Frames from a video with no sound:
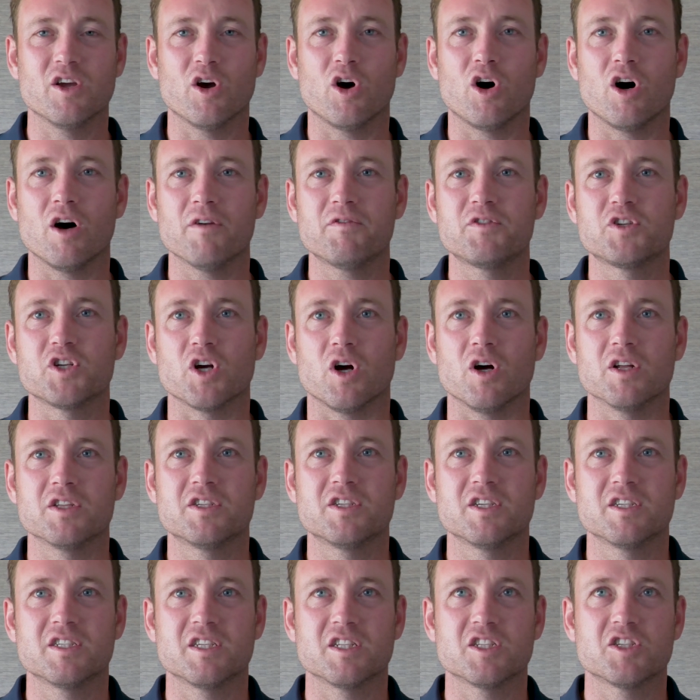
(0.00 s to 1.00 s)
half
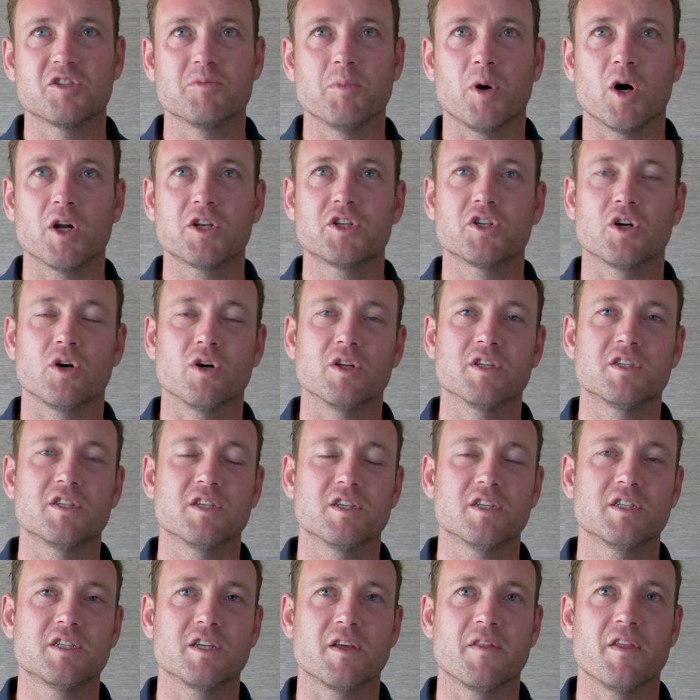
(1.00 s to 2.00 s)
chances and smart
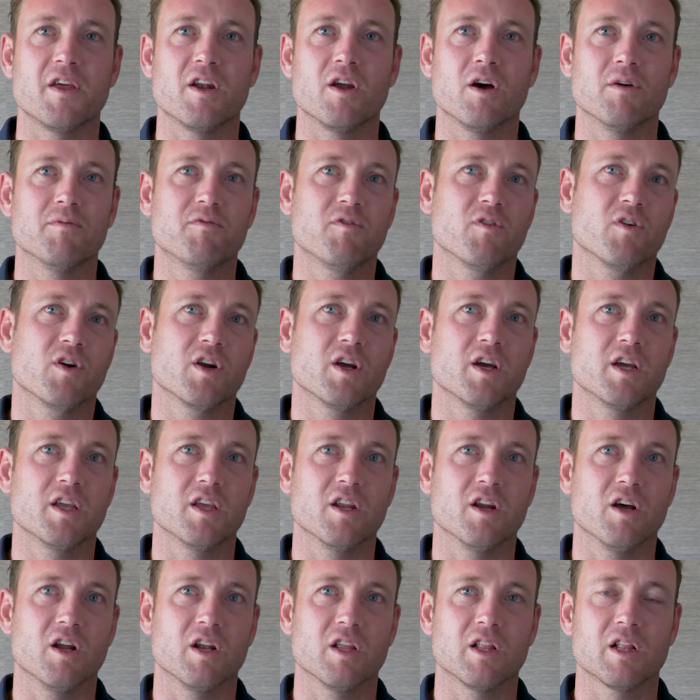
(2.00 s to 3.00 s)
chances, and then hope for a
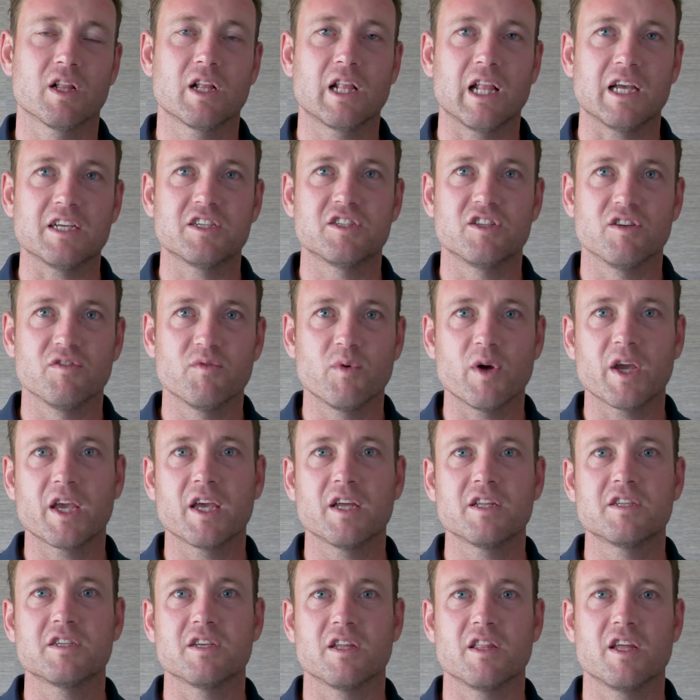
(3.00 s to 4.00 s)
little cluster of
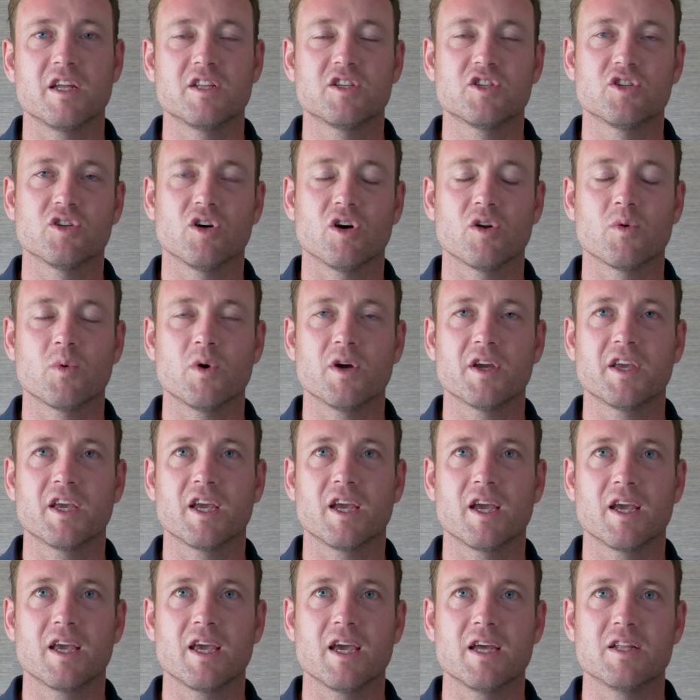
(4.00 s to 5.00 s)
wickets, and then start
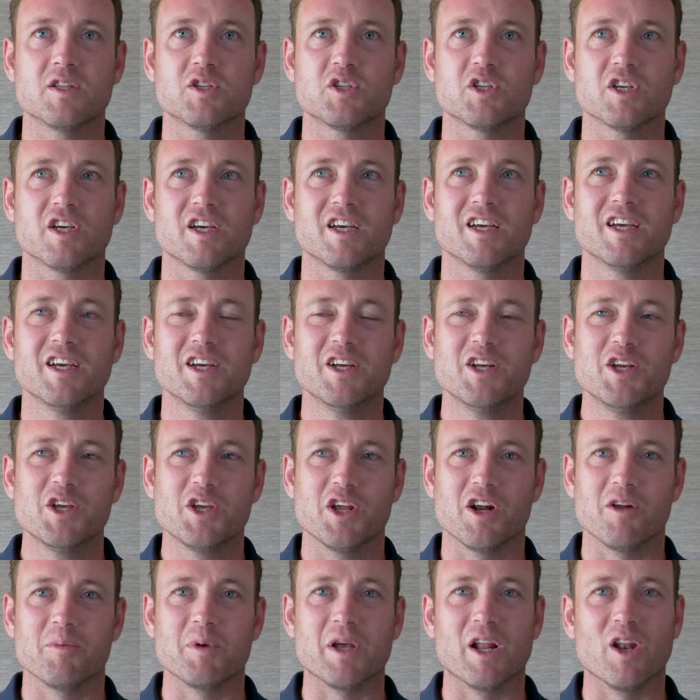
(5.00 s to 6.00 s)
working again. So,
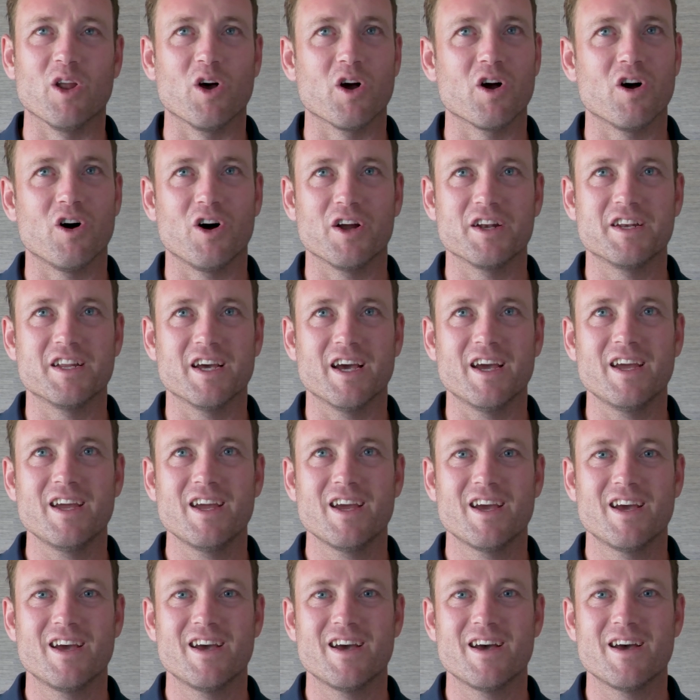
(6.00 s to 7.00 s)
it'll be a long, hard
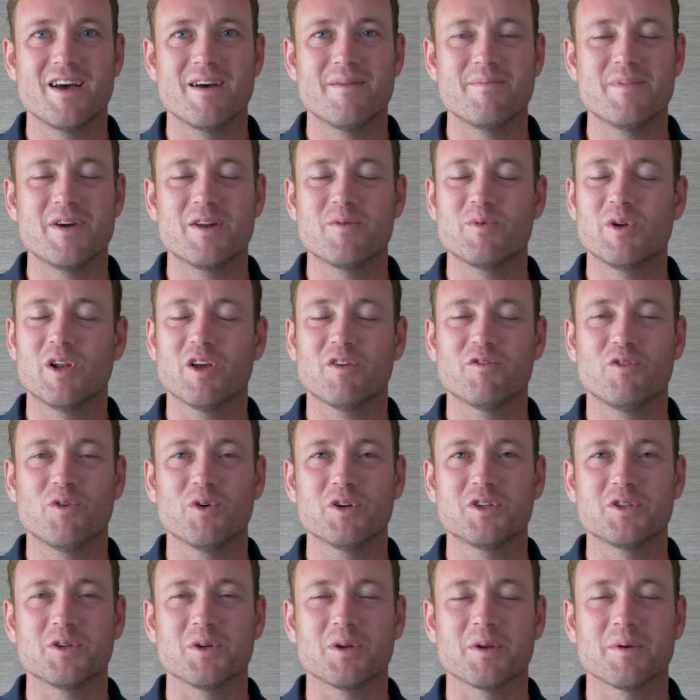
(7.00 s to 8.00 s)
day, and we look
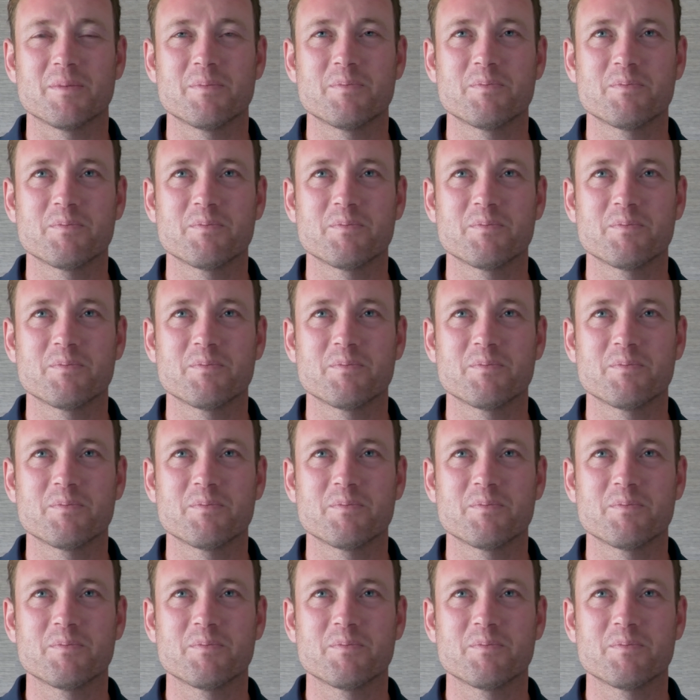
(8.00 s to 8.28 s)
forward to it.